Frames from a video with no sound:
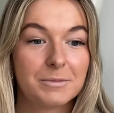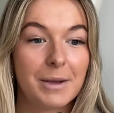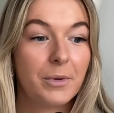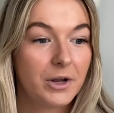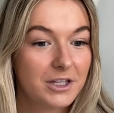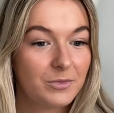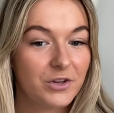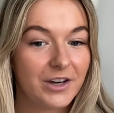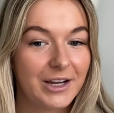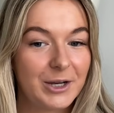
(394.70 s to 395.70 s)
my bird
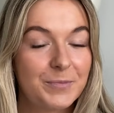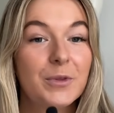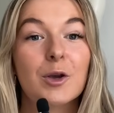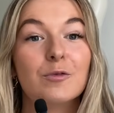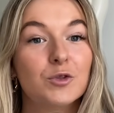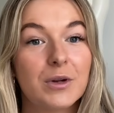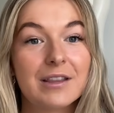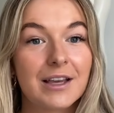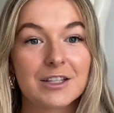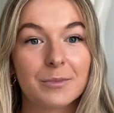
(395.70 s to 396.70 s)
community of
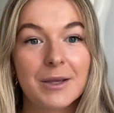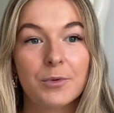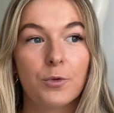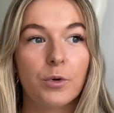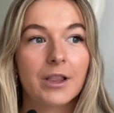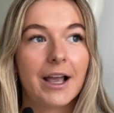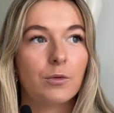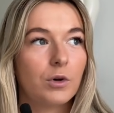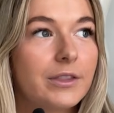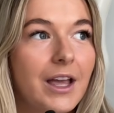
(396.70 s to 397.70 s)
20,000 people were like,
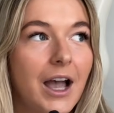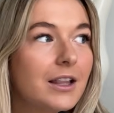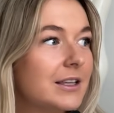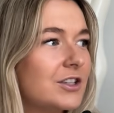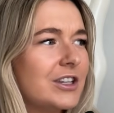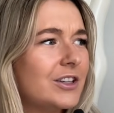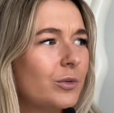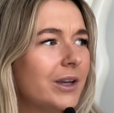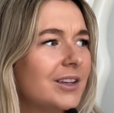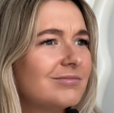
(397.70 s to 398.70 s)
what the hell is she
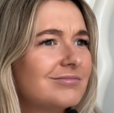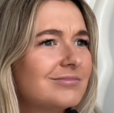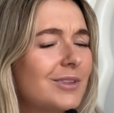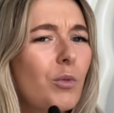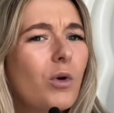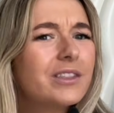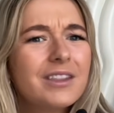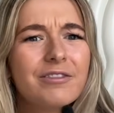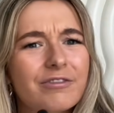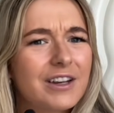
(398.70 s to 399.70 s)
doing? What
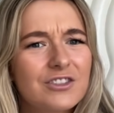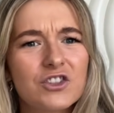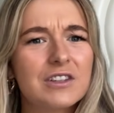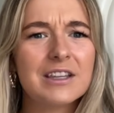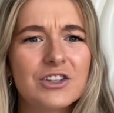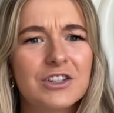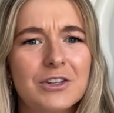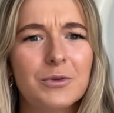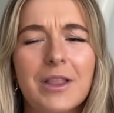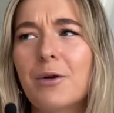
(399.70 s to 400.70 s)
the frick does she think she
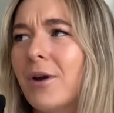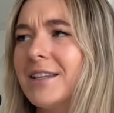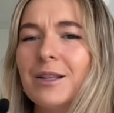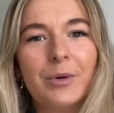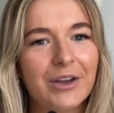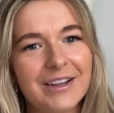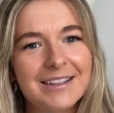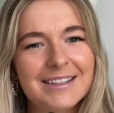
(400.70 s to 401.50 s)
do? Like, where's the bird?